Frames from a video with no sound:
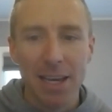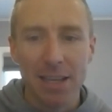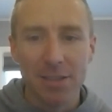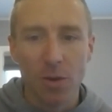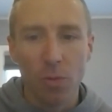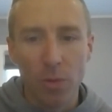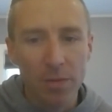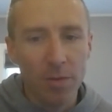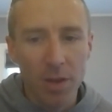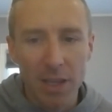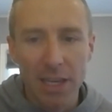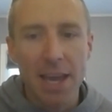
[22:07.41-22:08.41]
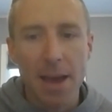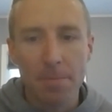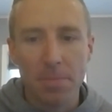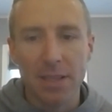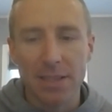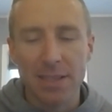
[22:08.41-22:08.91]
And so we've really
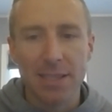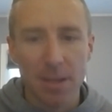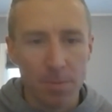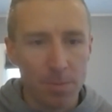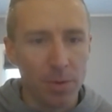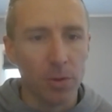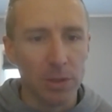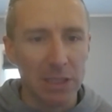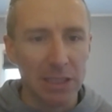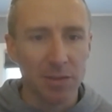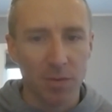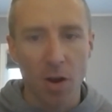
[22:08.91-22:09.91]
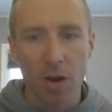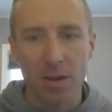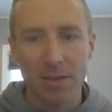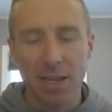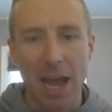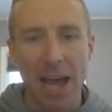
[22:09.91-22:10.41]
kept it simple as far
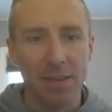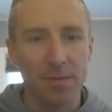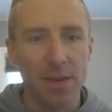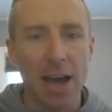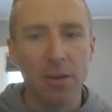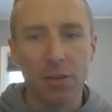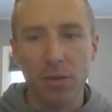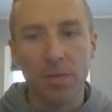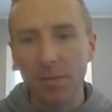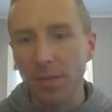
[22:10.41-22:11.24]
as adding value,